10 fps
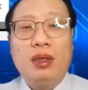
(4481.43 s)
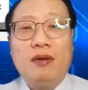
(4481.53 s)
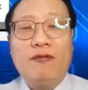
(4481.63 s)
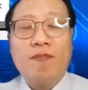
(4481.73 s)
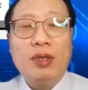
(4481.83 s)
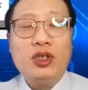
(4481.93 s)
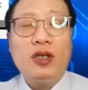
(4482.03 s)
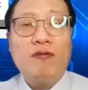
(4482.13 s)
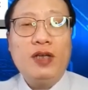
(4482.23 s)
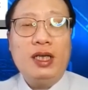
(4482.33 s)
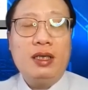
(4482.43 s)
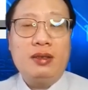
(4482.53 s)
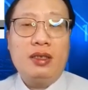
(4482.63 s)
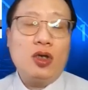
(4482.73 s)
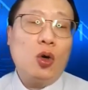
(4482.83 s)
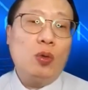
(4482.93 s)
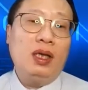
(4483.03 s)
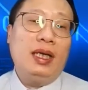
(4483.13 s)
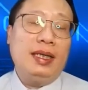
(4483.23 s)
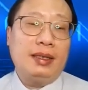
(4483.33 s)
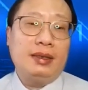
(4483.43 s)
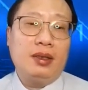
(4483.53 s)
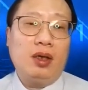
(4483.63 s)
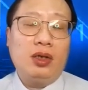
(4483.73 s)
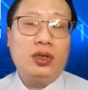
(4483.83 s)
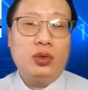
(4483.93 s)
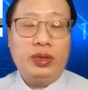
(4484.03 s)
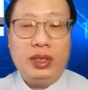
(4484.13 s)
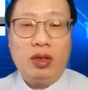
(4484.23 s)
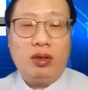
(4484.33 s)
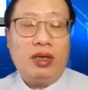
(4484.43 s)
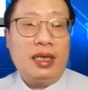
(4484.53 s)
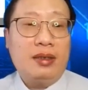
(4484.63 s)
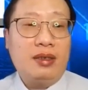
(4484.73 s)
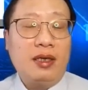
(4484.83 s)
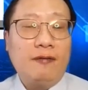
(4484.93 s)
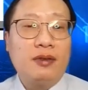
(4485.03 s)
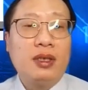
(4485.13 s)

machine failures is overlaid onto the HoloLens itself.